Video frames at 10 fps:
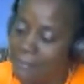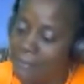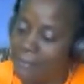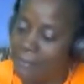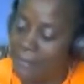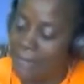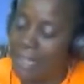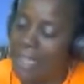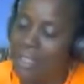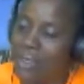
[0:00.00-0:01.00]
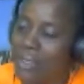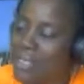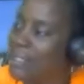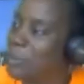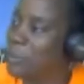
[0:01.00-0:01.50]
And
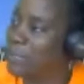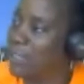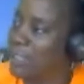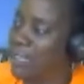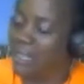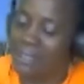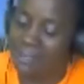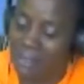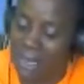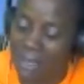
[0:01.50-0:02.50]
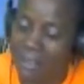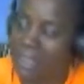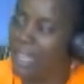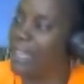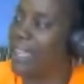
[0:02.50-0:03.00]
that's the important thing, and that's the thing I
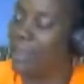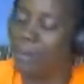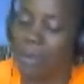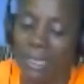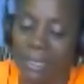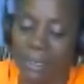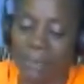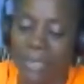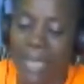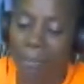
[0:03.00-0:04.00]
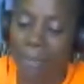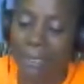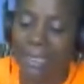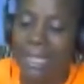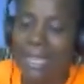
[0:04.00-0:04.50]
think I like about
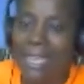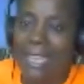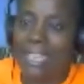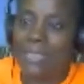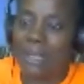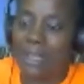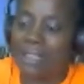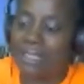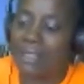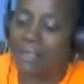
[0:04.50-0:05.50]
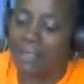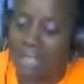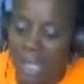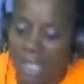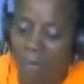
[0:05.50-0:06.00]
camping, is because it's that
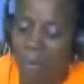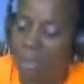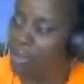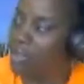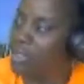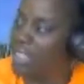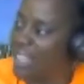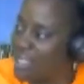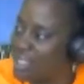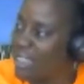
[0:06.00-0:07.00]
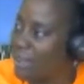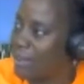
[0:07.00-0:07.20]
time when you get together.